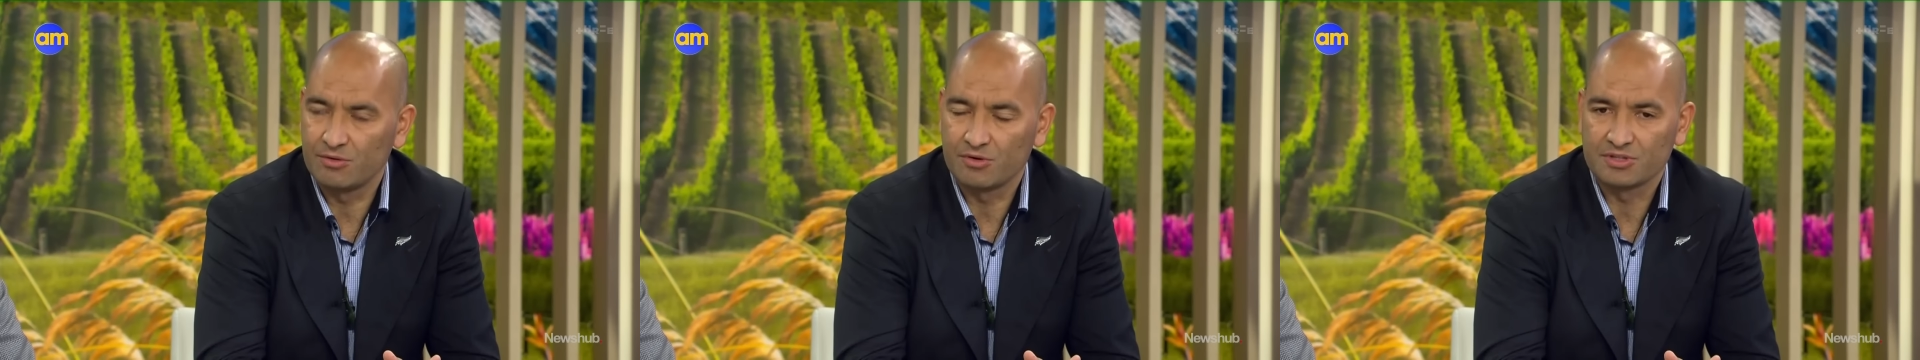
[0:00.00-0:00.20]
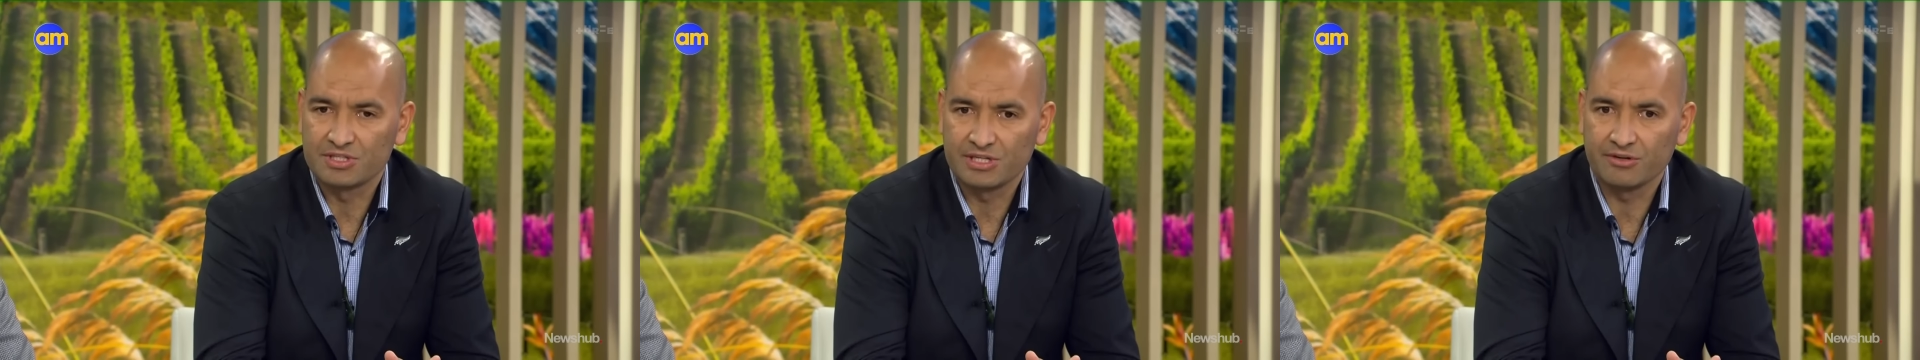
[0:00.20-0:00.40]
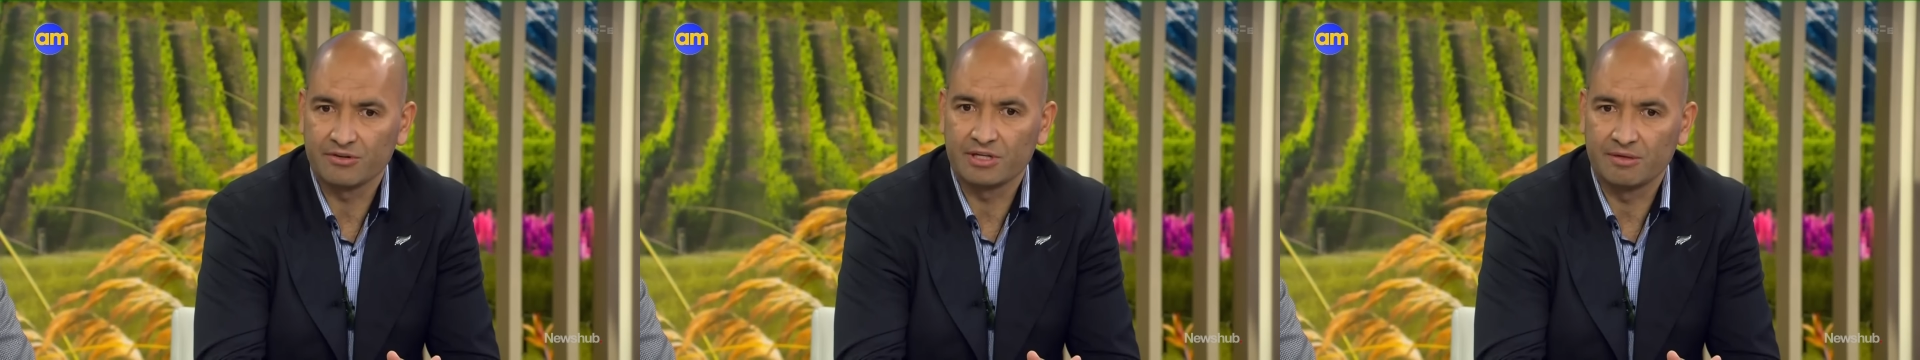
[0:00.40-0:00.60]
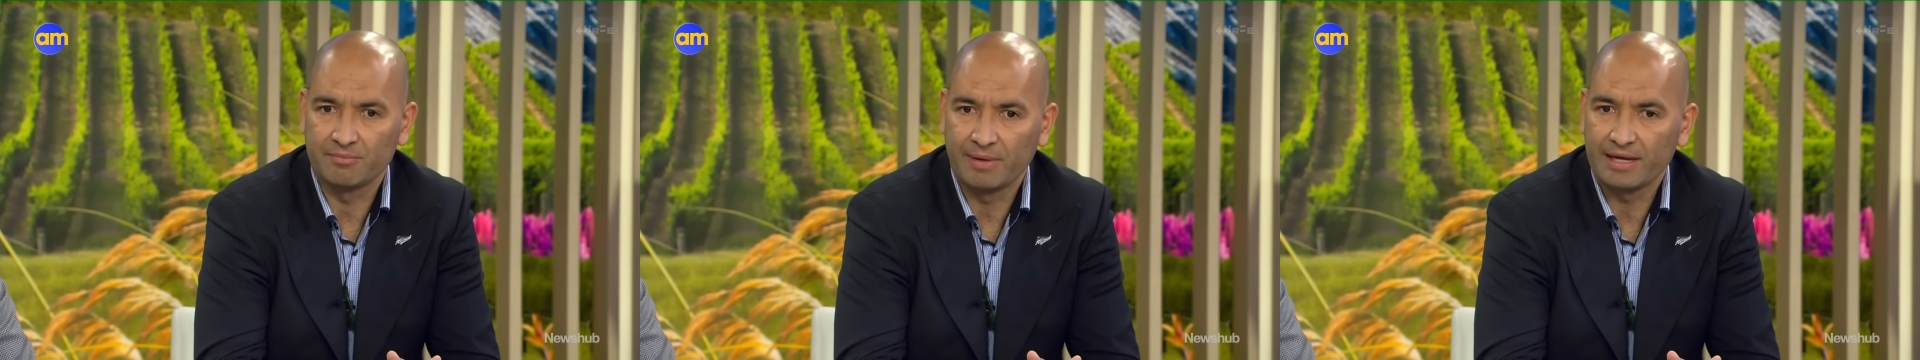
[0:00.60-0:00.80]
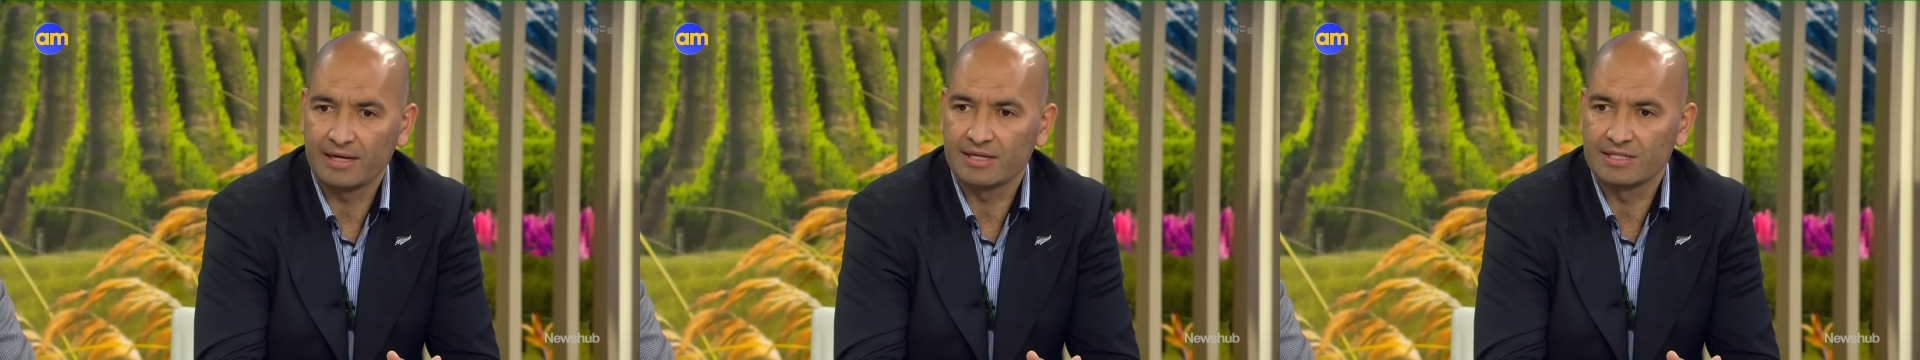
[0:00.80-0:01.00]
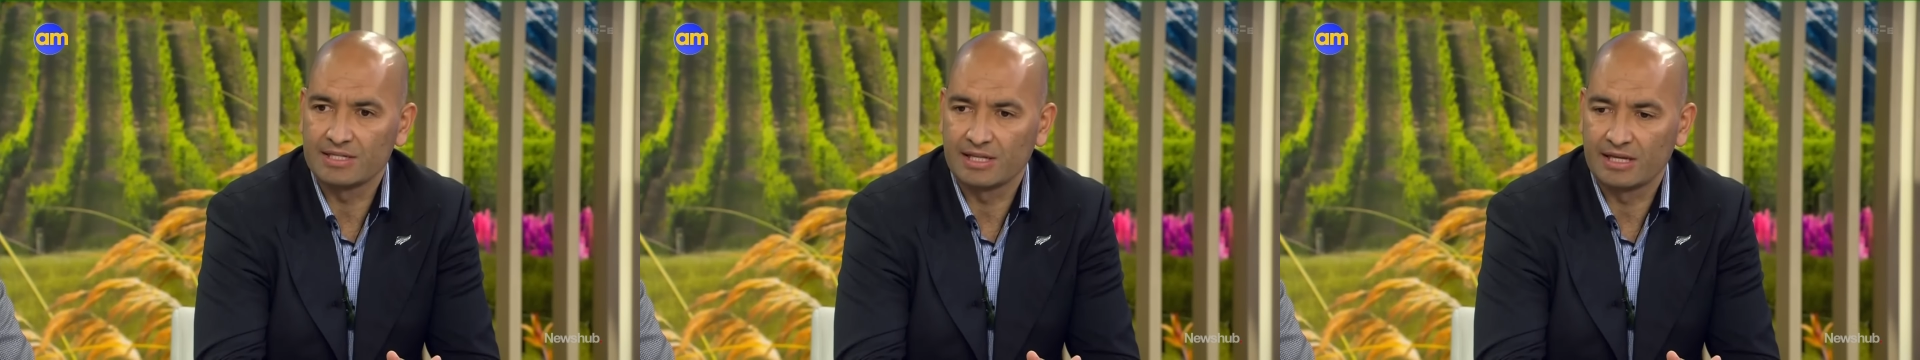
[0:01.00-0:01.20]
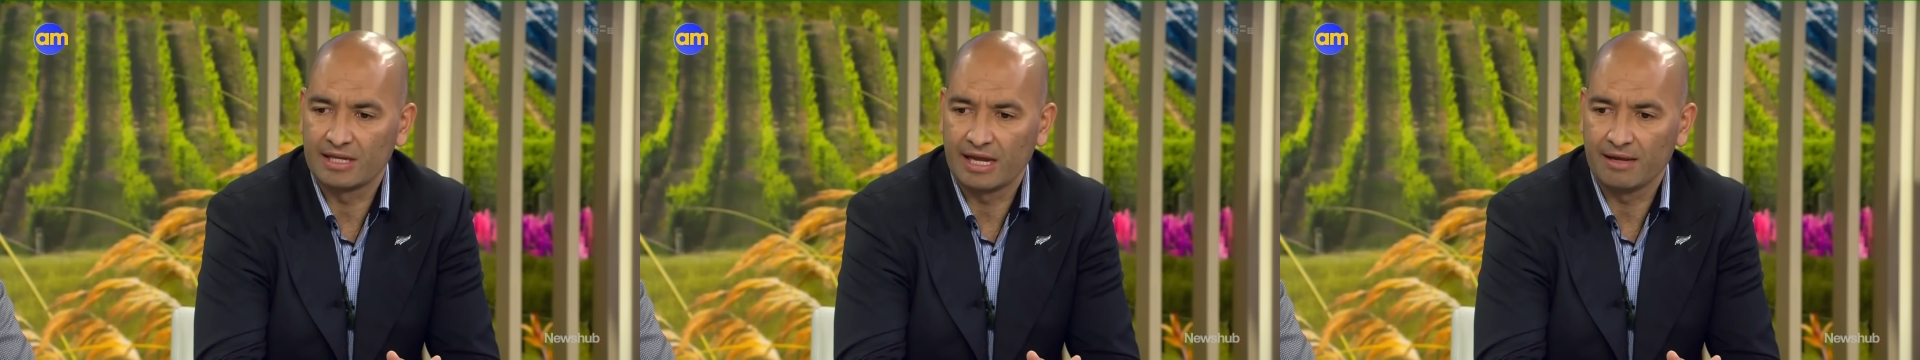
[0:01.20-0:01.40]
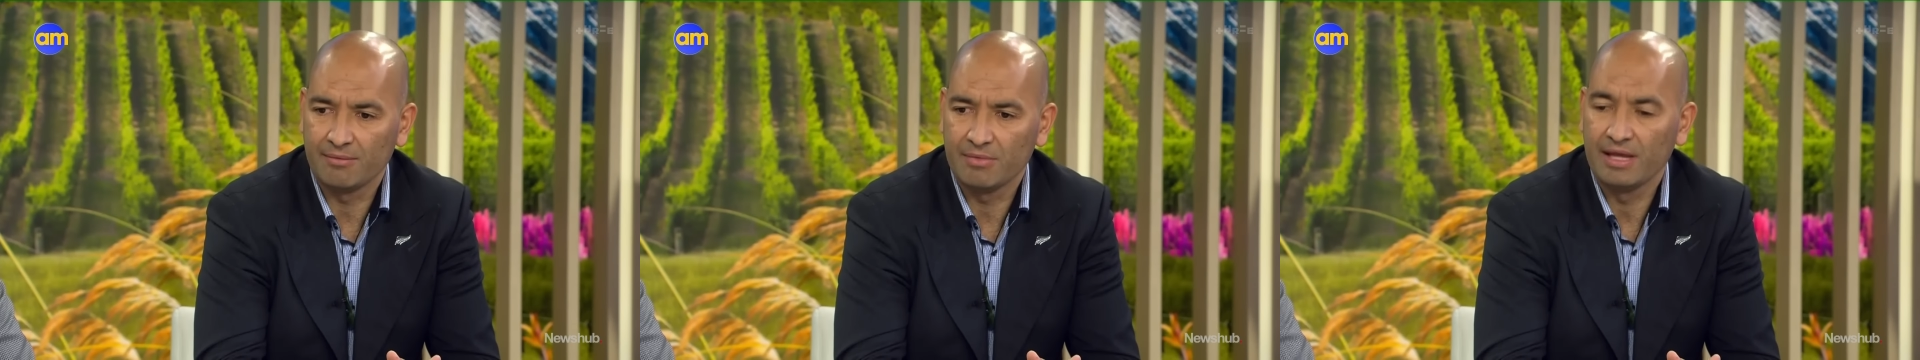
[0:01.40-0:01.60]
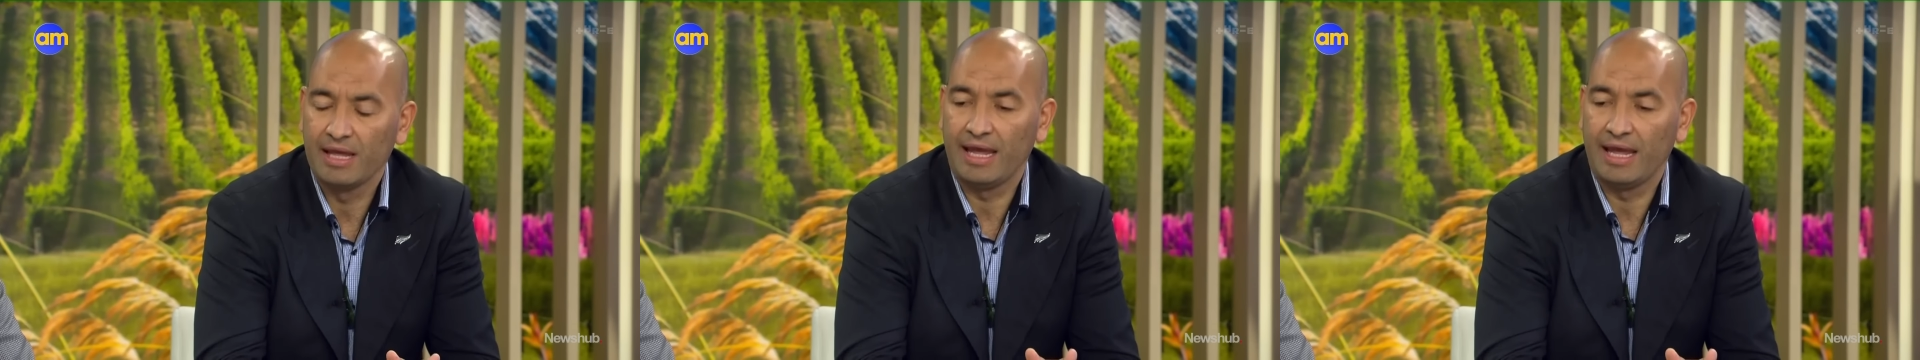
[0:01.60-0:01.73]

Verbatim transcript: austerity back into the game